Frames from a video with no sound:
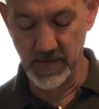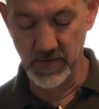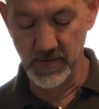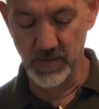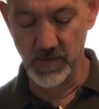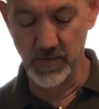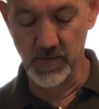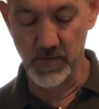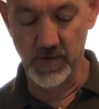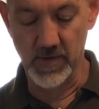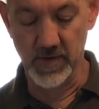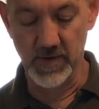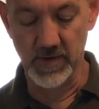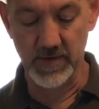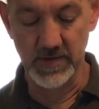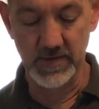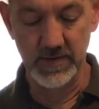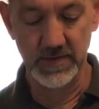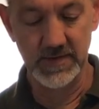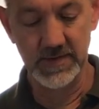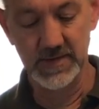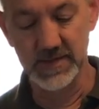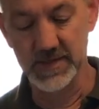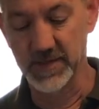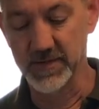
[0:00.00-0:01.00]
or
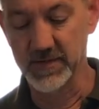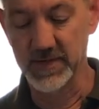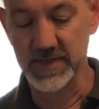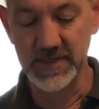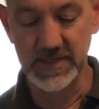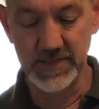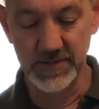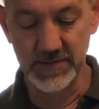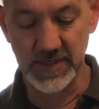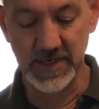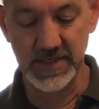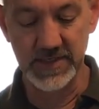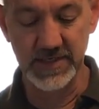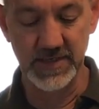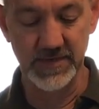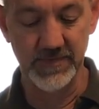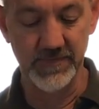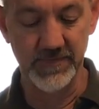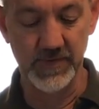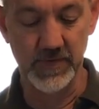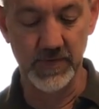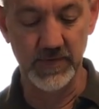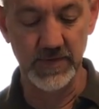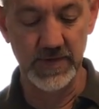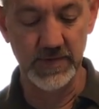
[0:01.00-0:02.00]
slowly stretch and
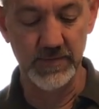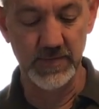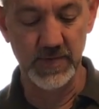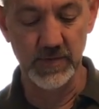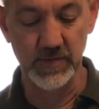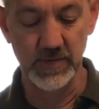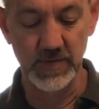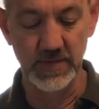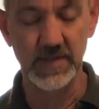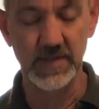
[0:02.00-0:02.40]
fold it, but we'll